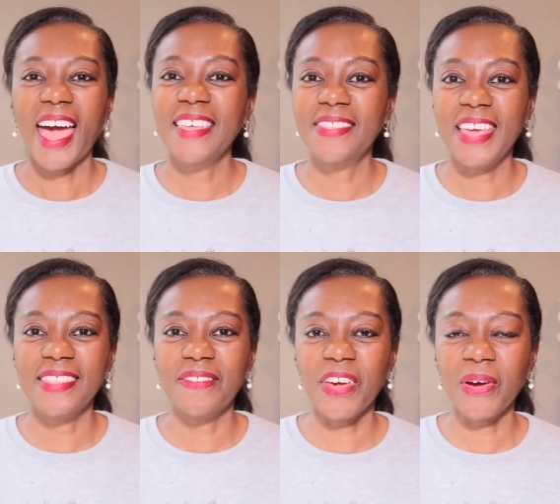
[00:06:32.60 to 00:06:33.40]
And
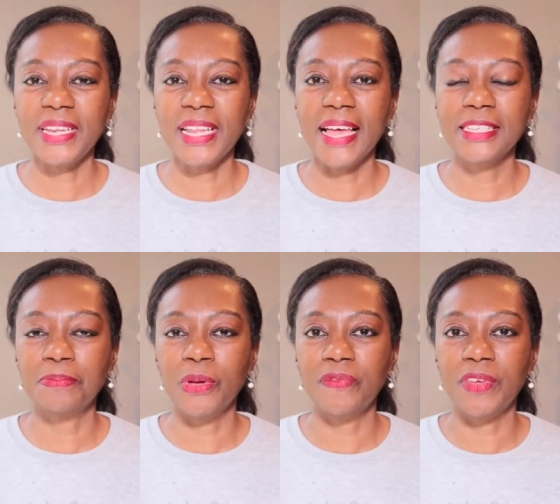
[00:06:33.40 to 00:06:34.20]
then the very
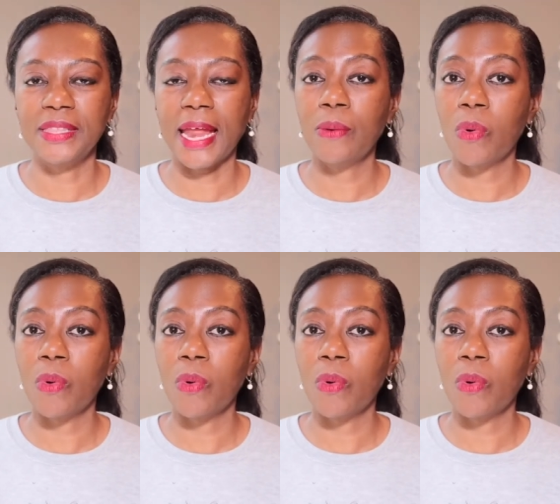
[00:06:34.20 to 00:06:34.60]
last movie that I